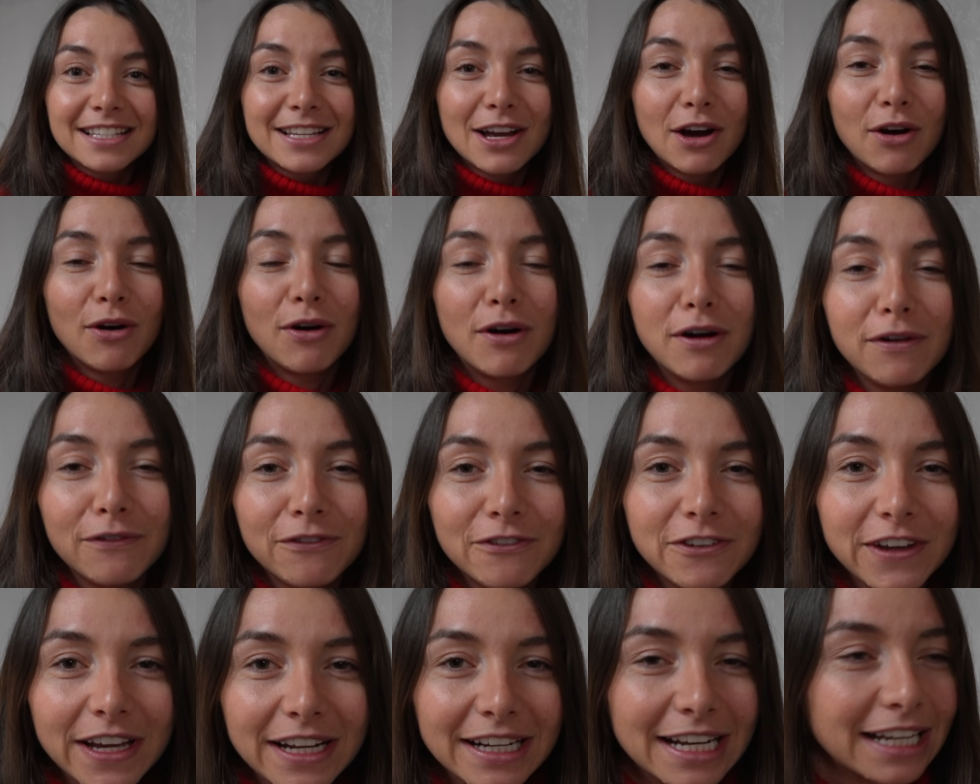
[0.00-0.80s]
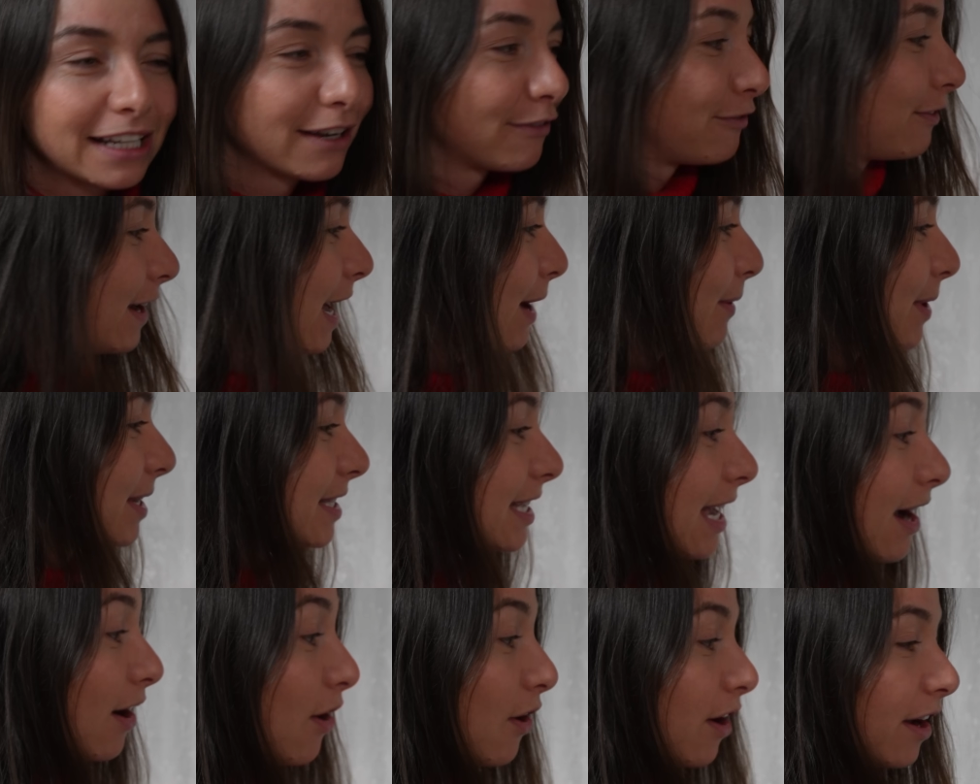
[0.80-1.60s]
the whole thing that the flowers
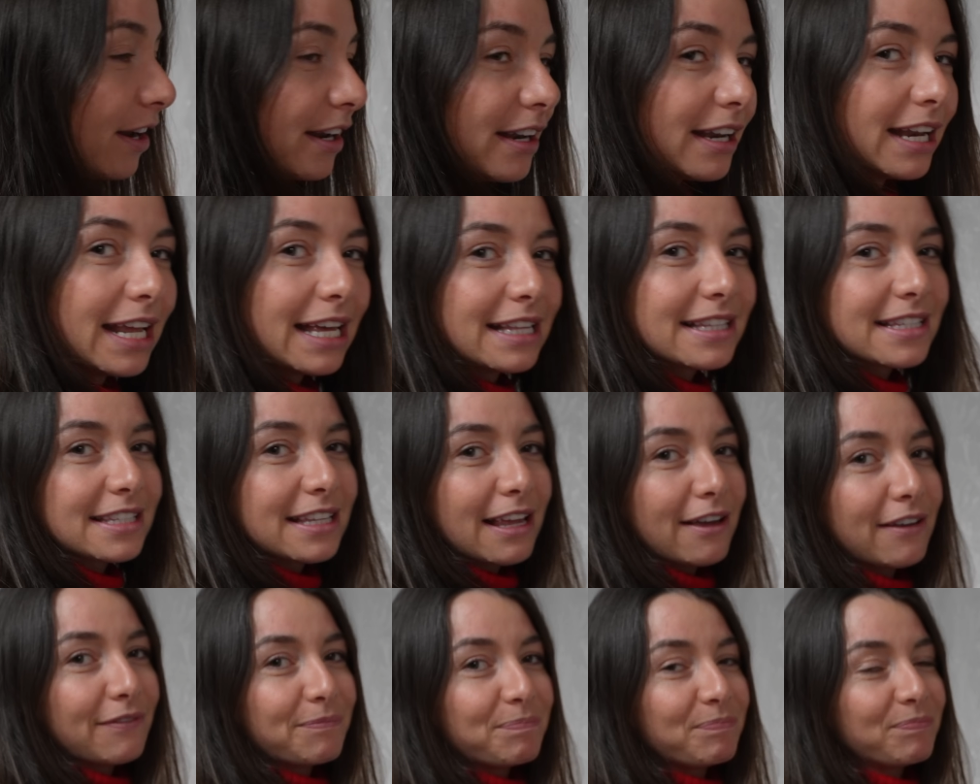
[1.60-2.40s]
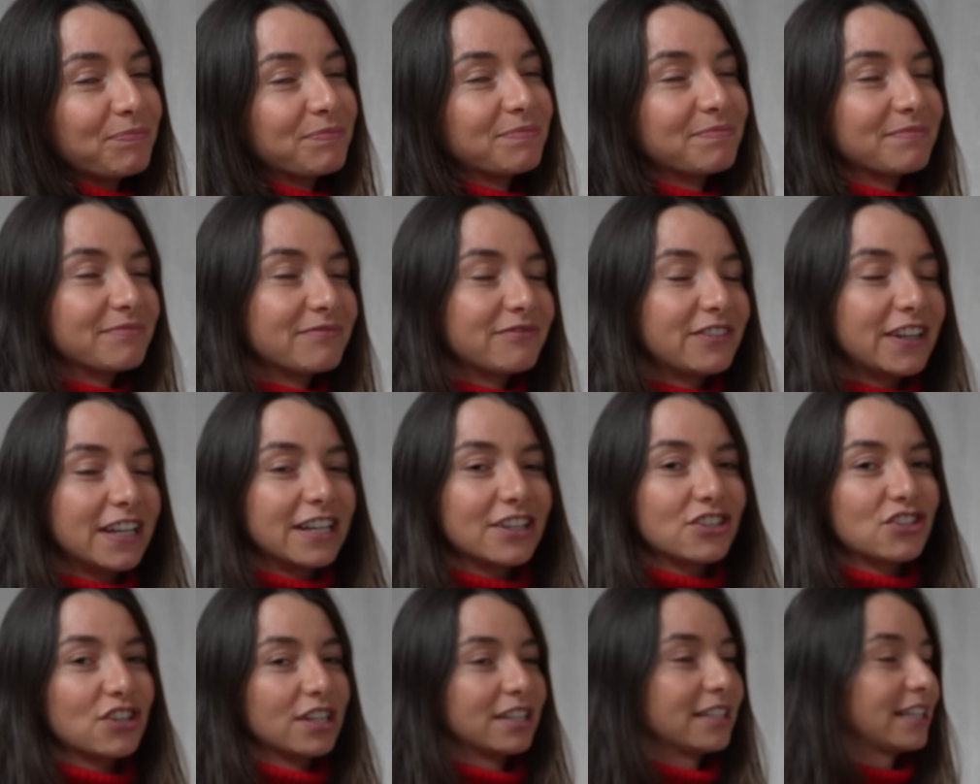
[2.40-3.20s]
are on. It's the
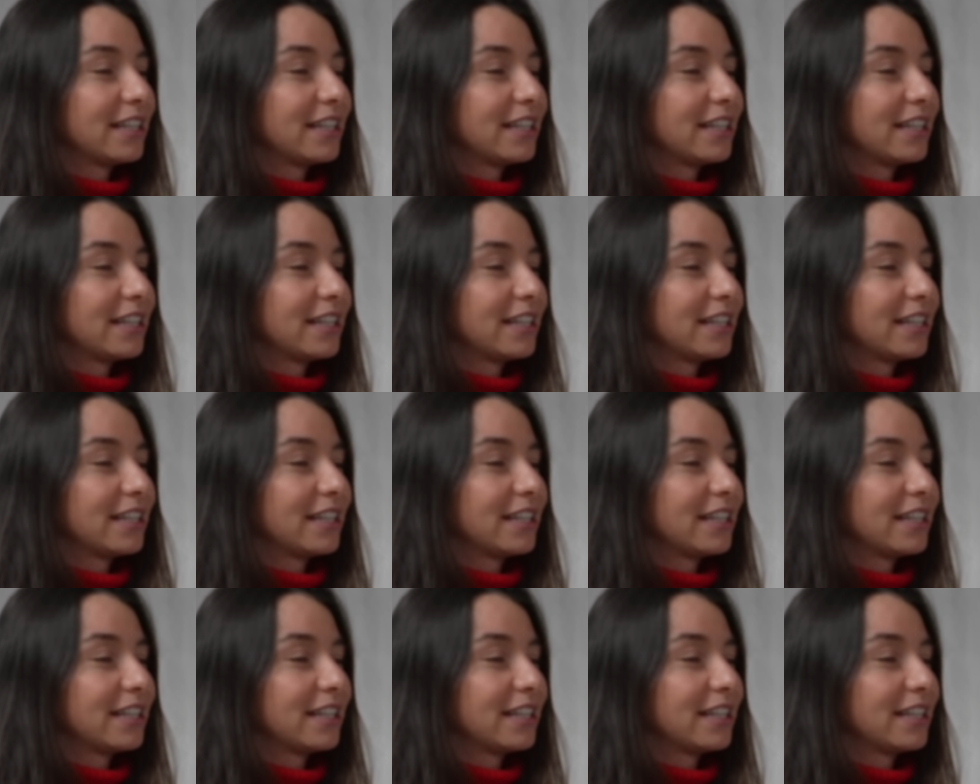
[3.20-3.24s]
finishing